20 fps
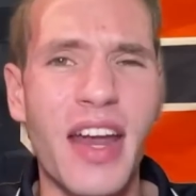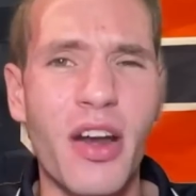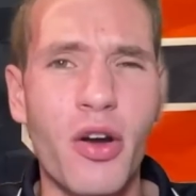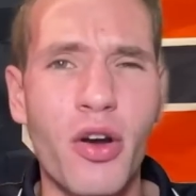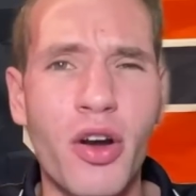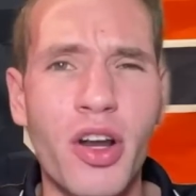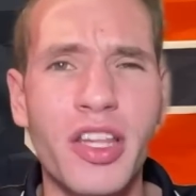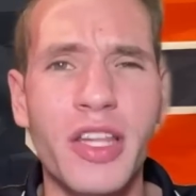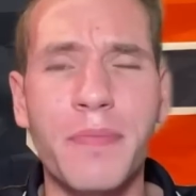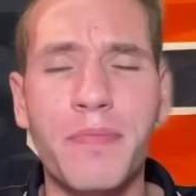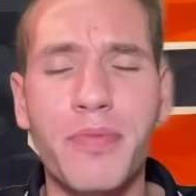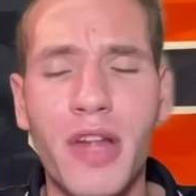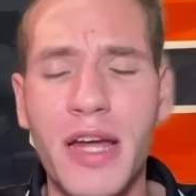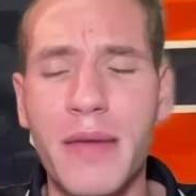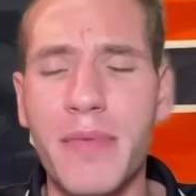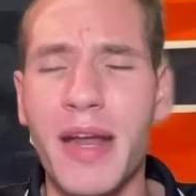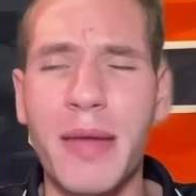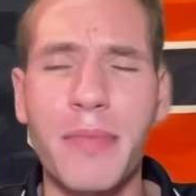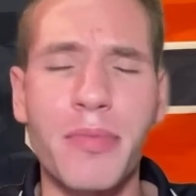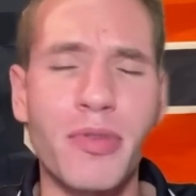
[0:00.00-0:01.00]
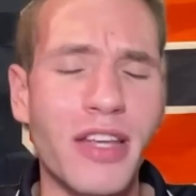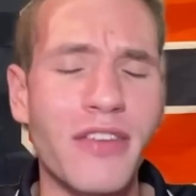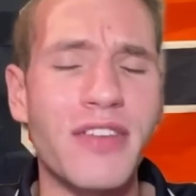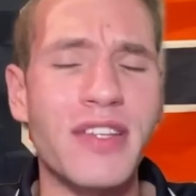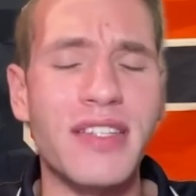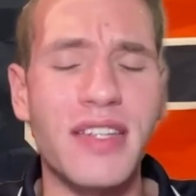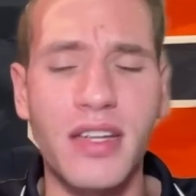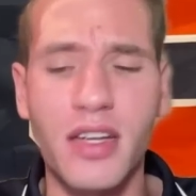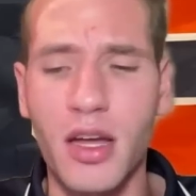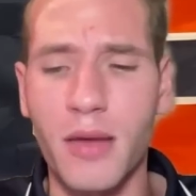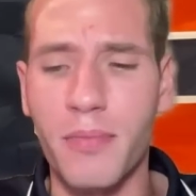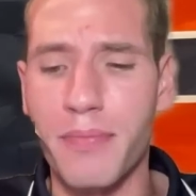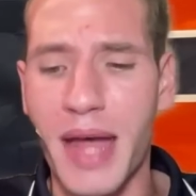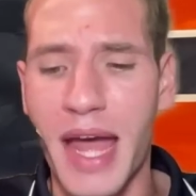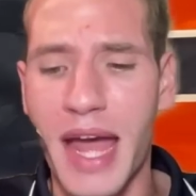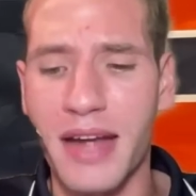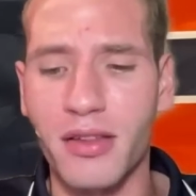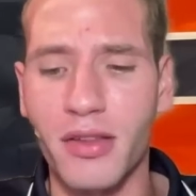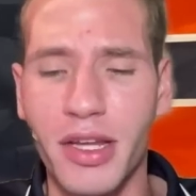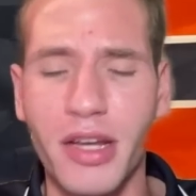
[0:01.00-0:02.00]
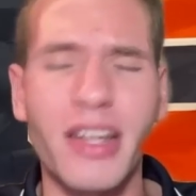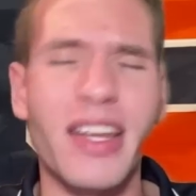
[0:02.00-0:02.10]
hurt on the play, but I believe he did come back late.